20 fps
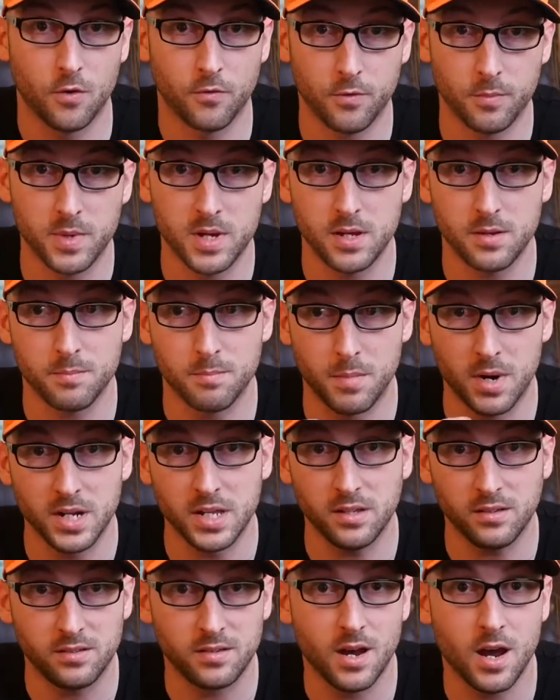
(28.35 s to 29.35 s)
For me,
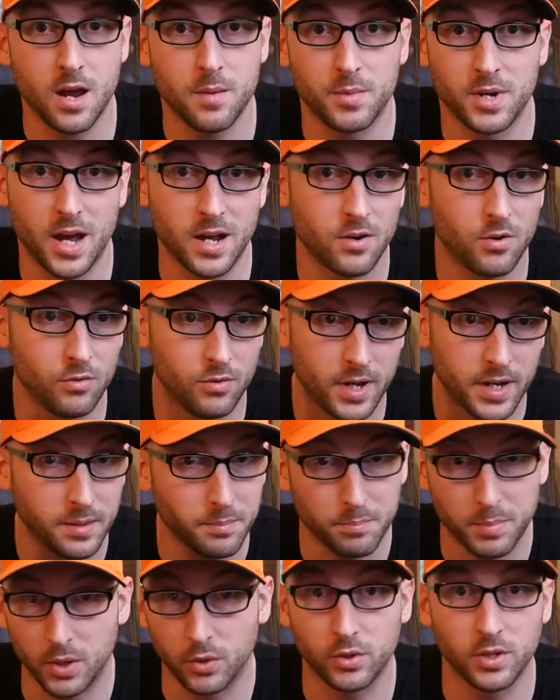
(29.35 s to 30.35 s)
money is time, and I don't
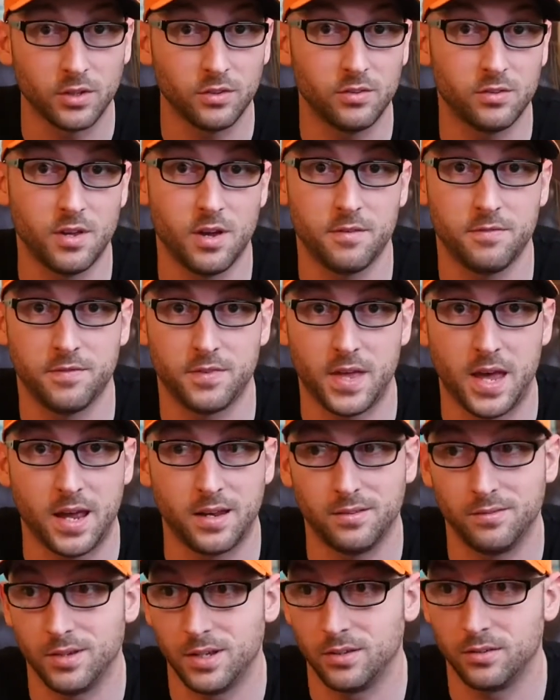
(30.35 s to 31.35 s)
like building stuff
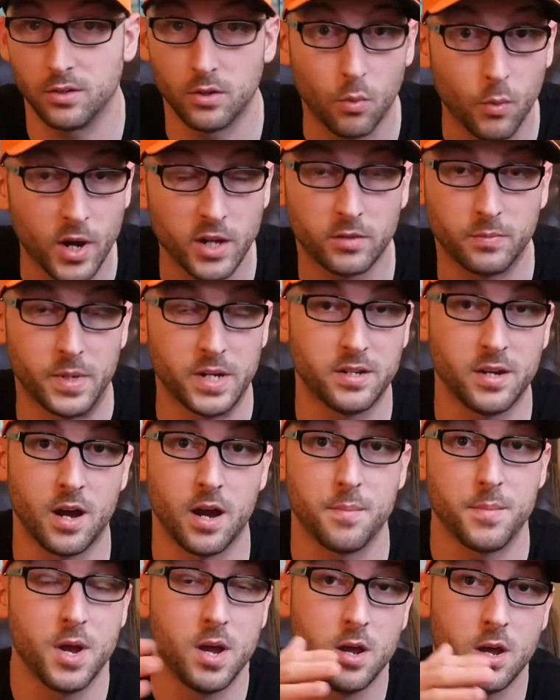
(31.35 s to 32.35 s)
that is going to waste my
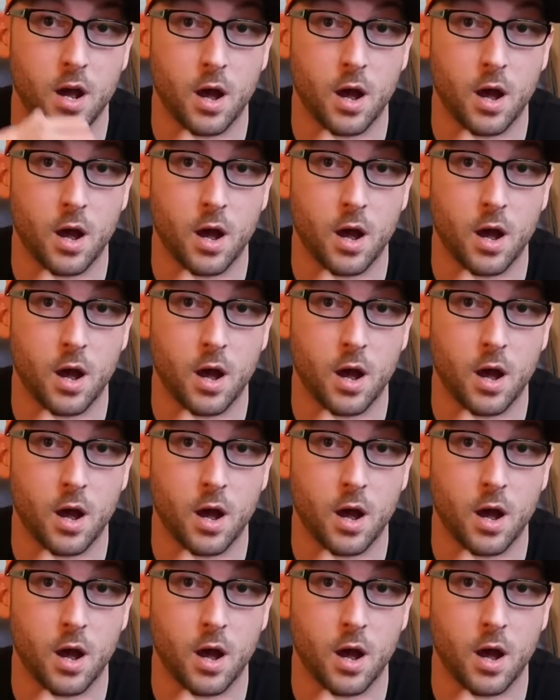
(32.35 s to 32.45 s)
time.